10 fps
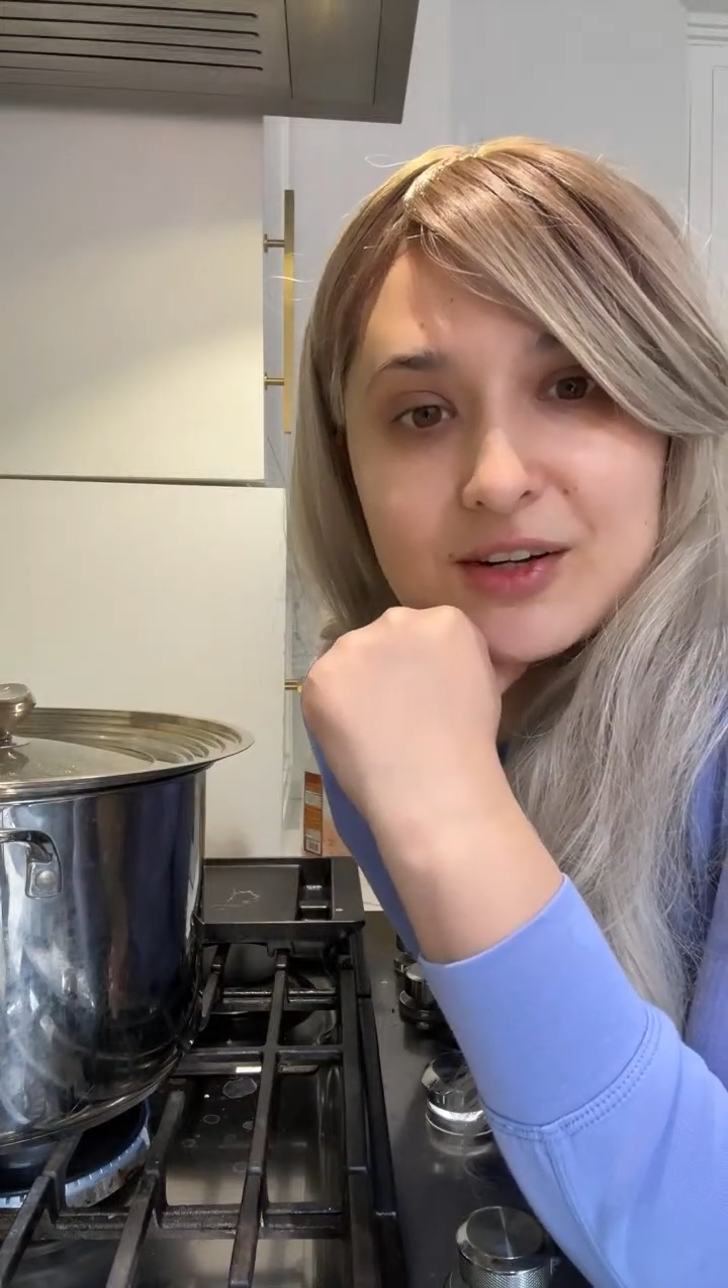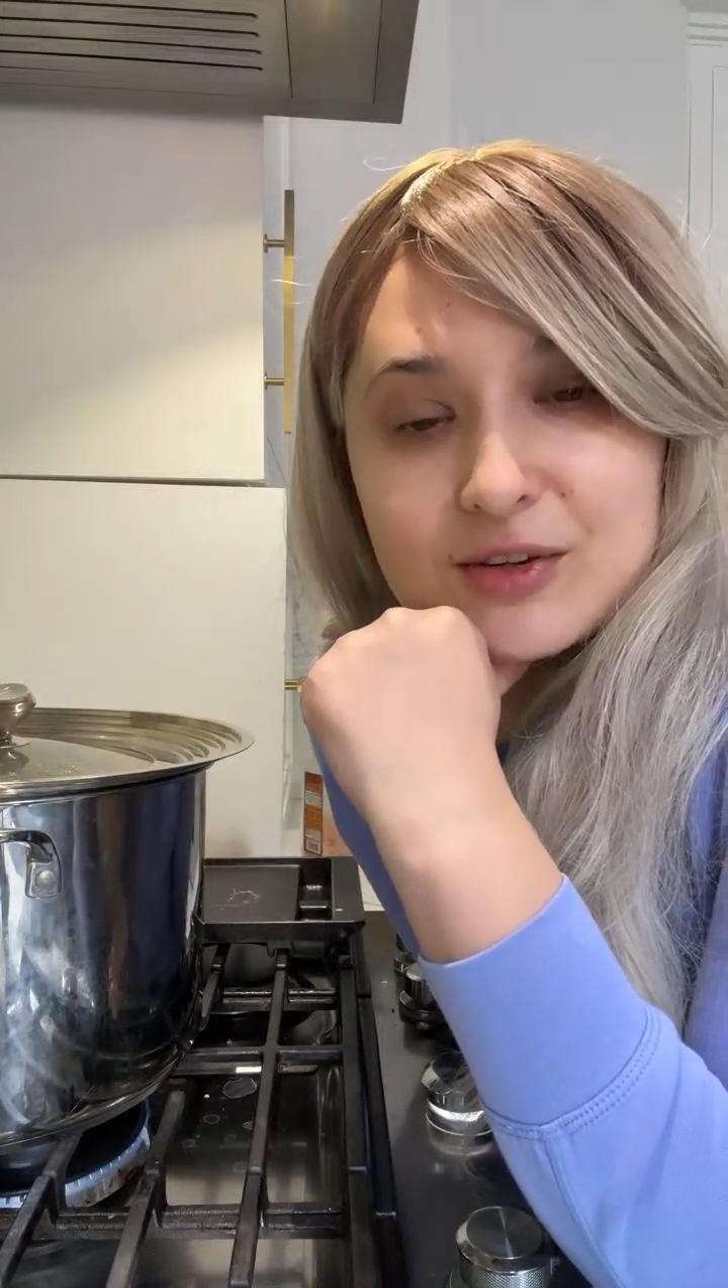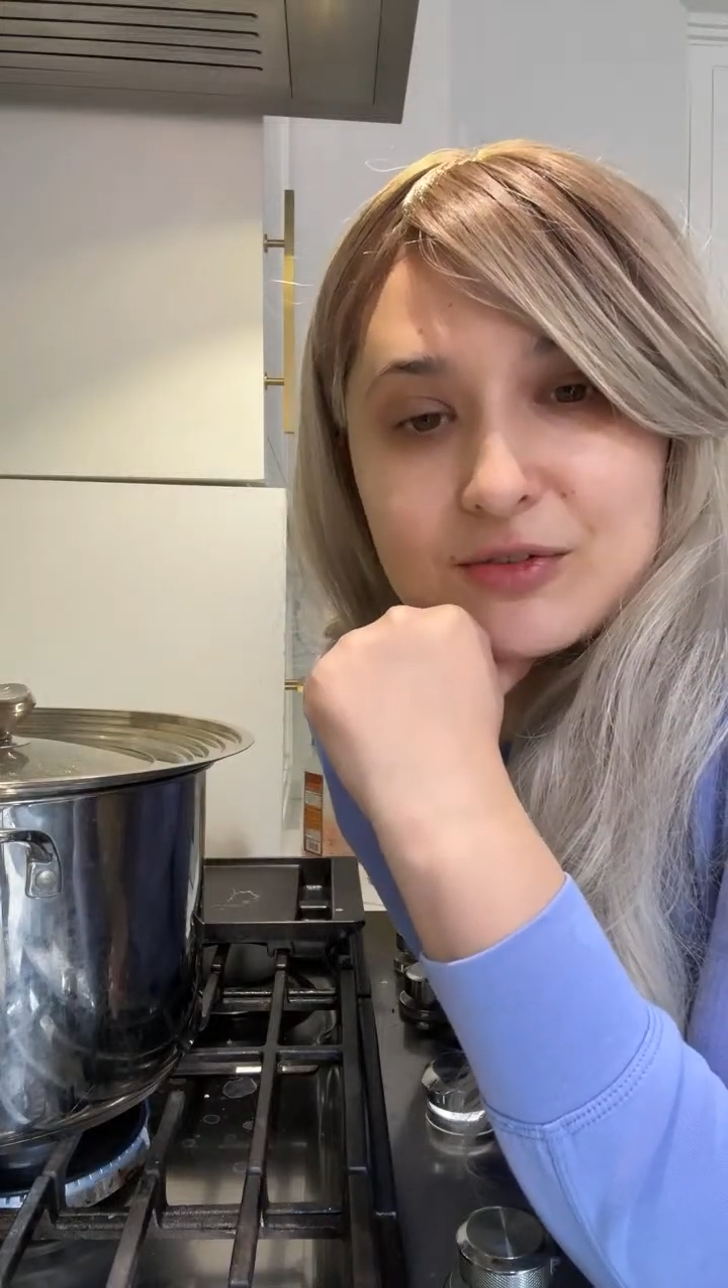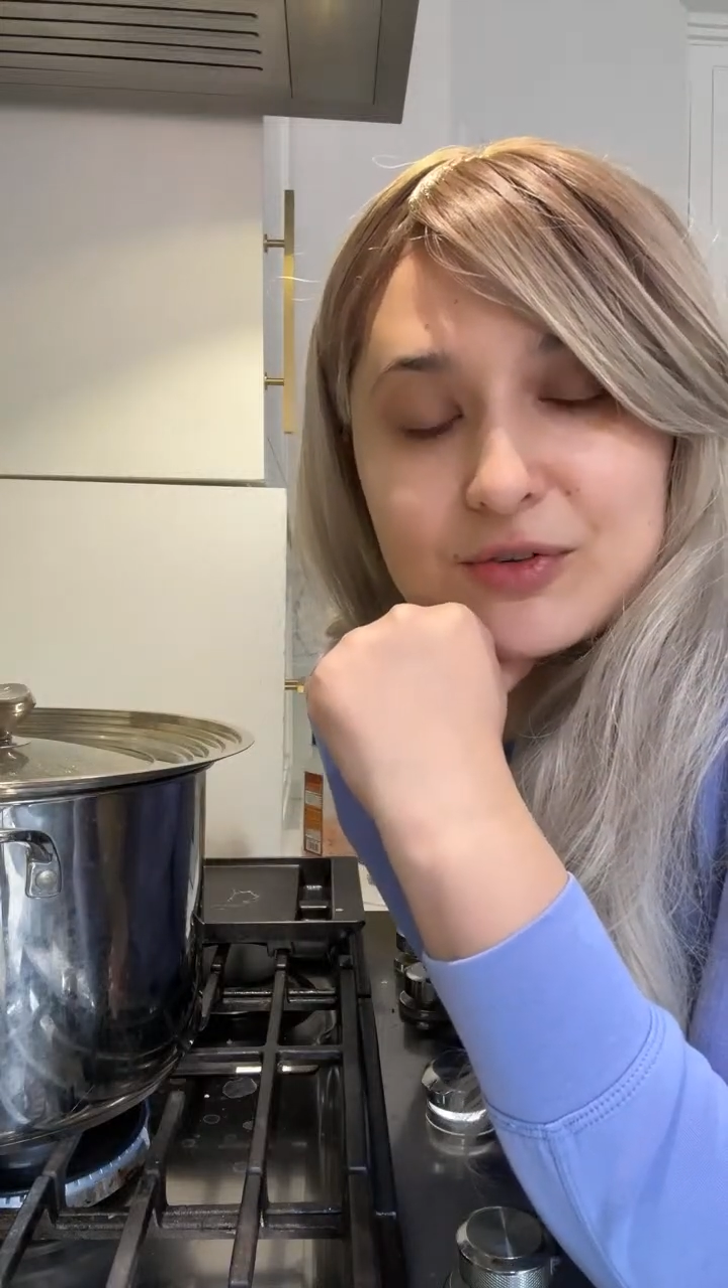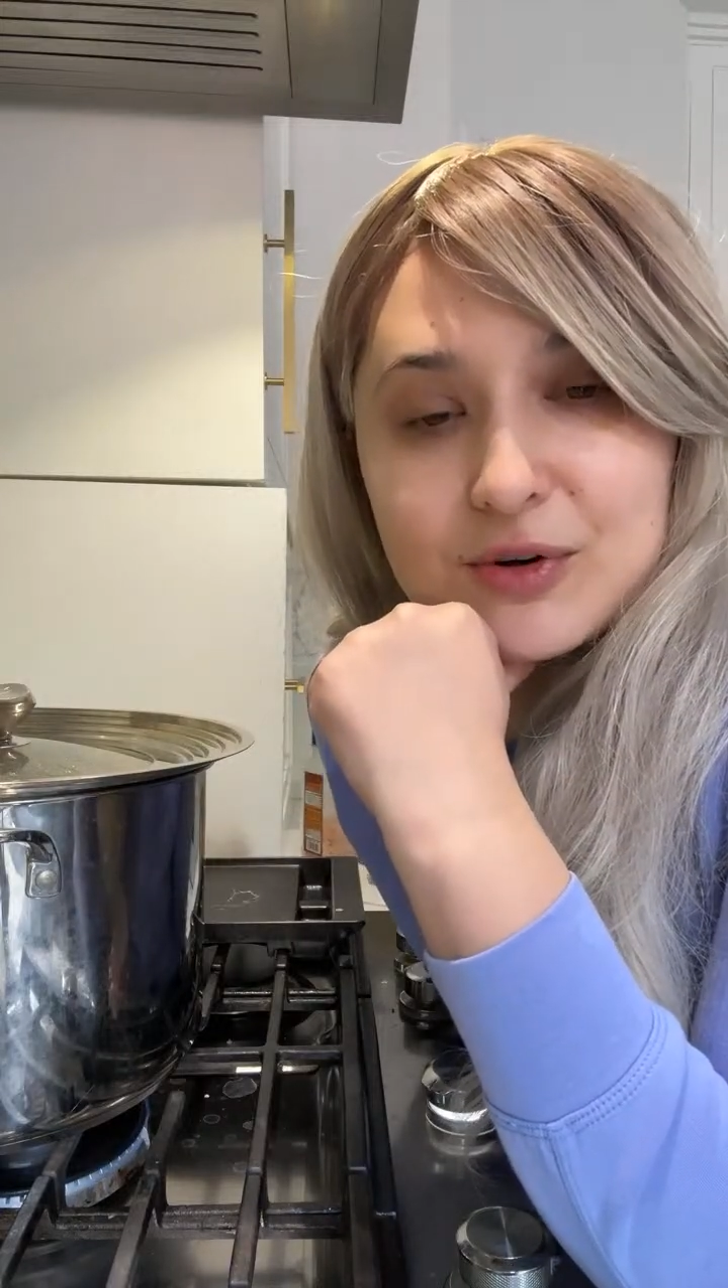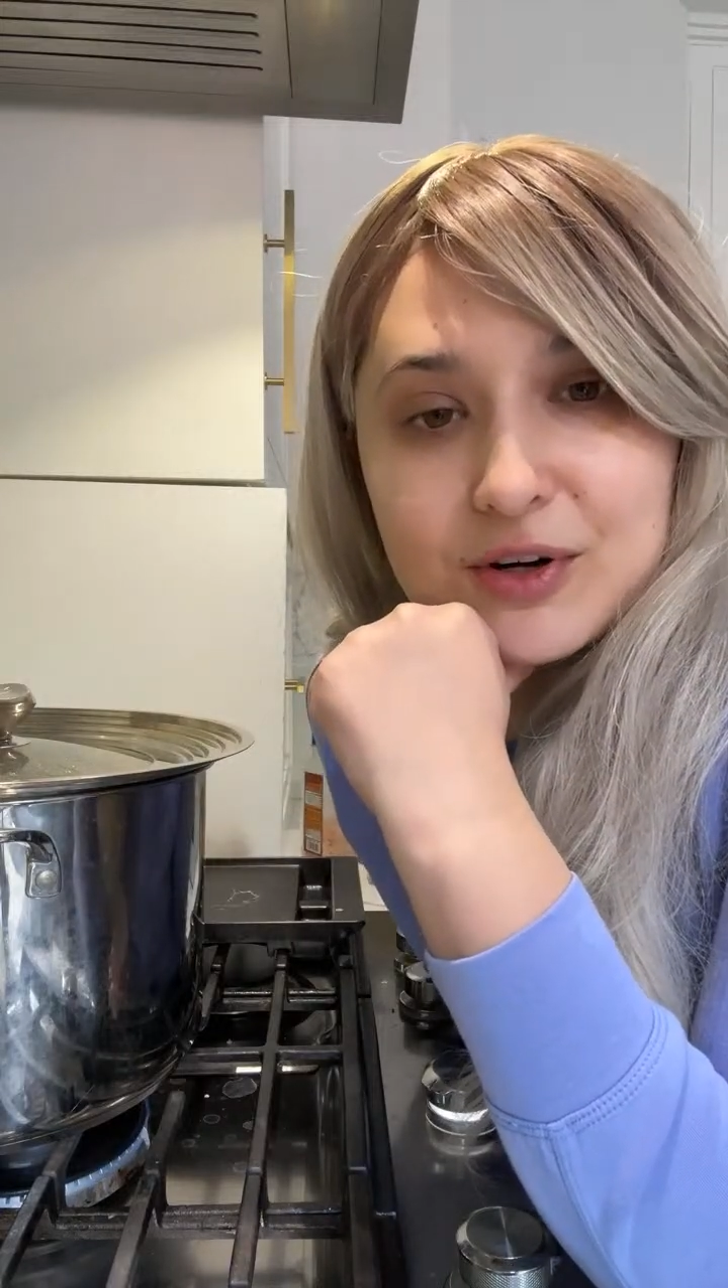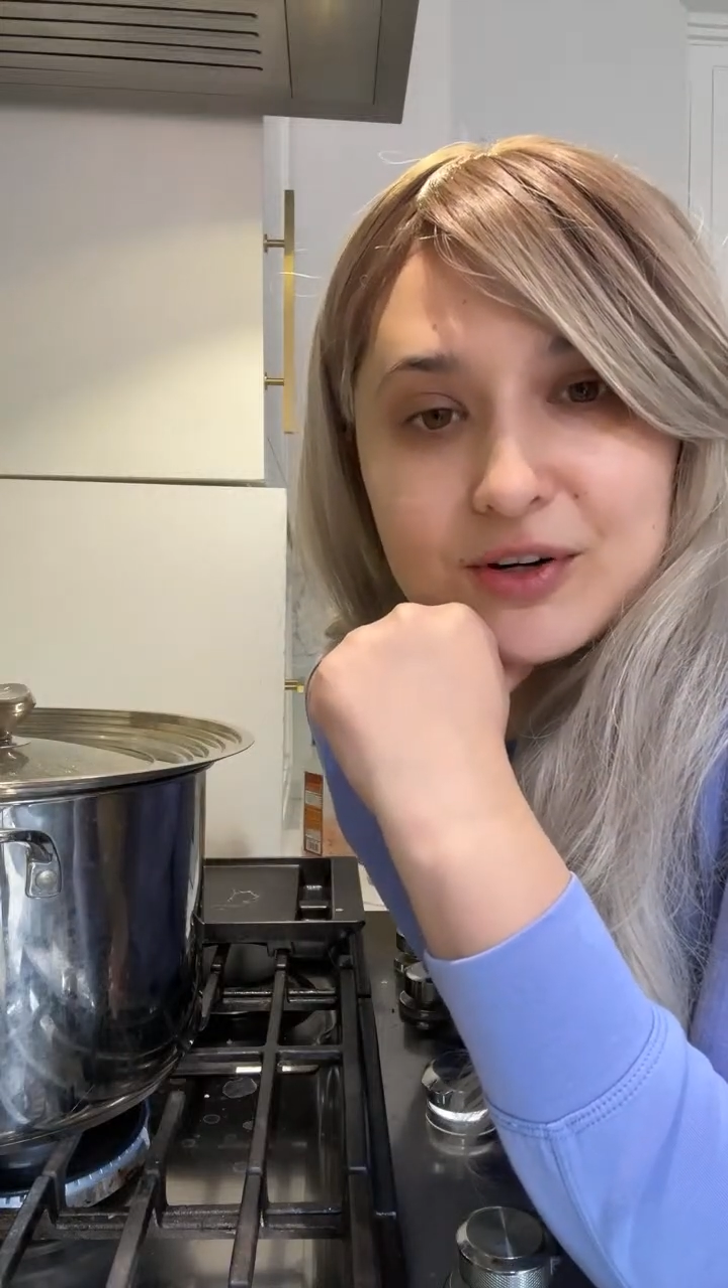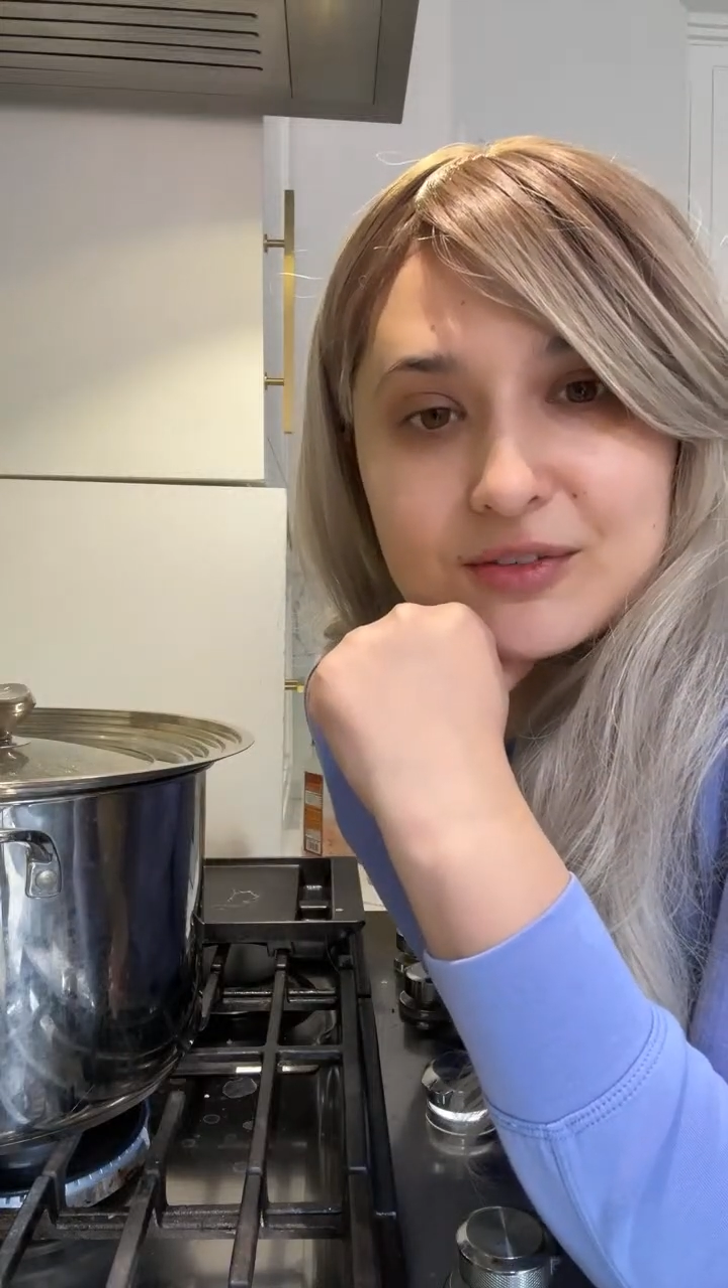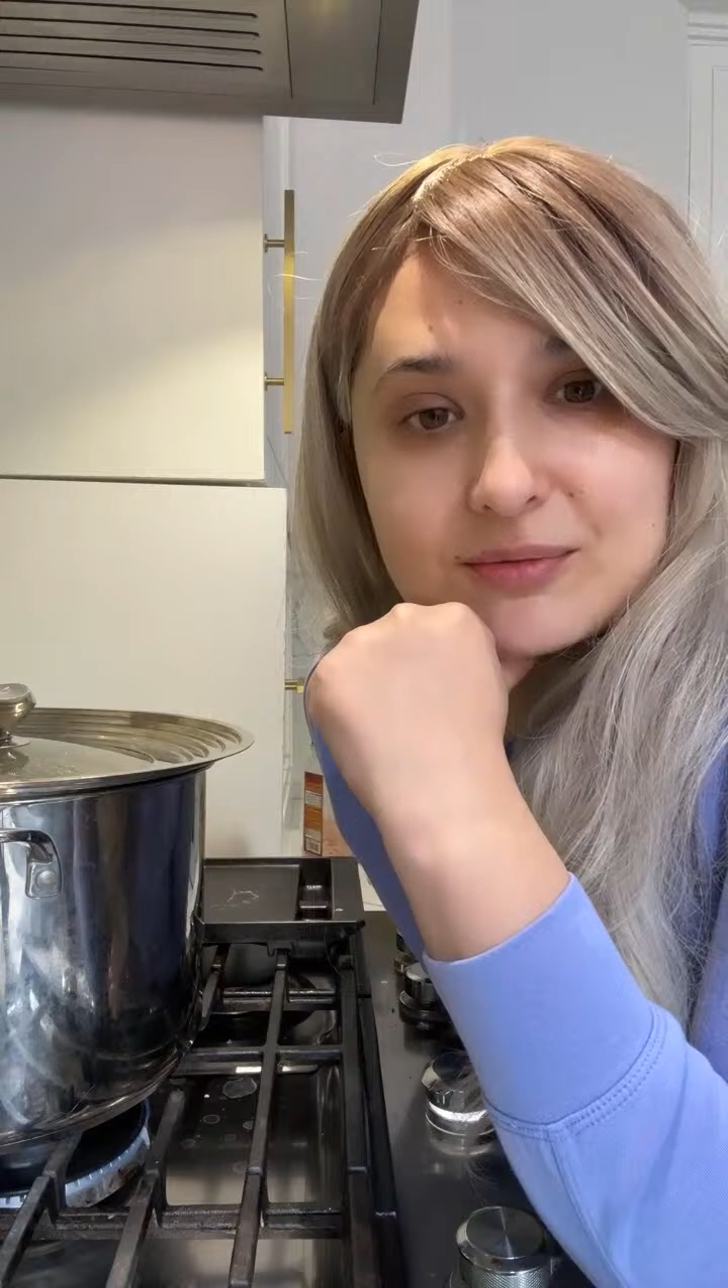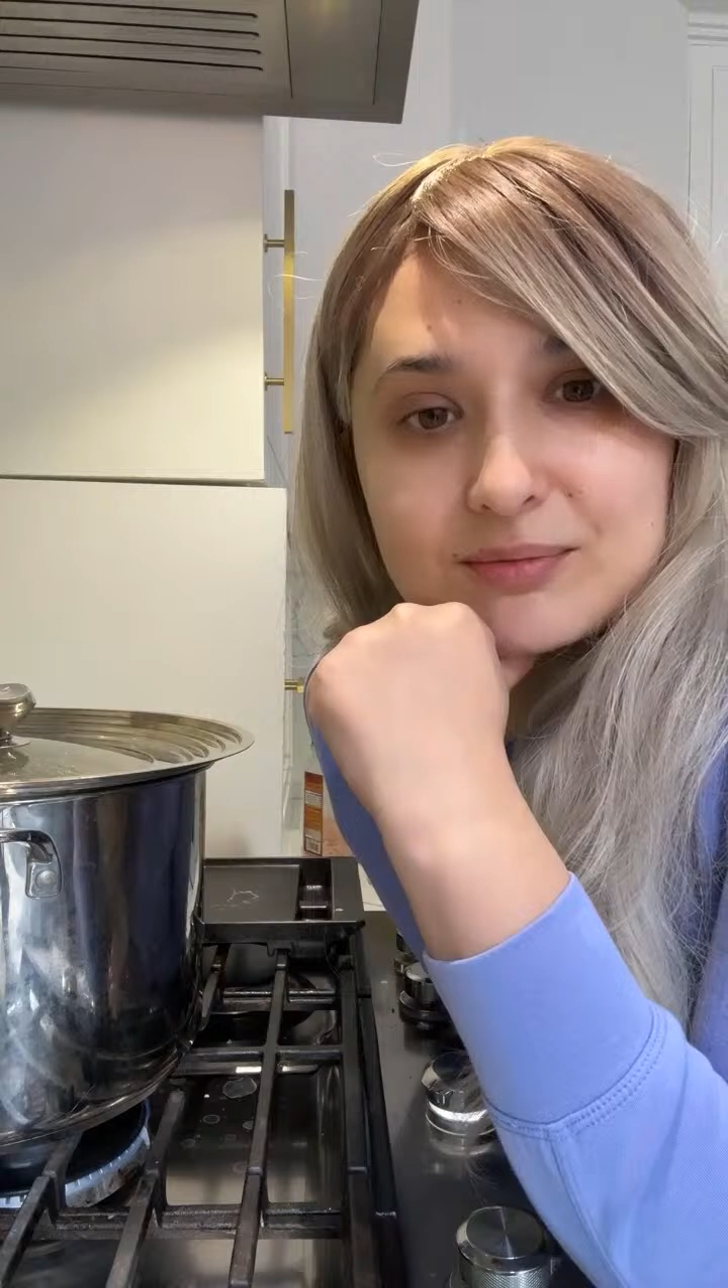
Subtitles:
for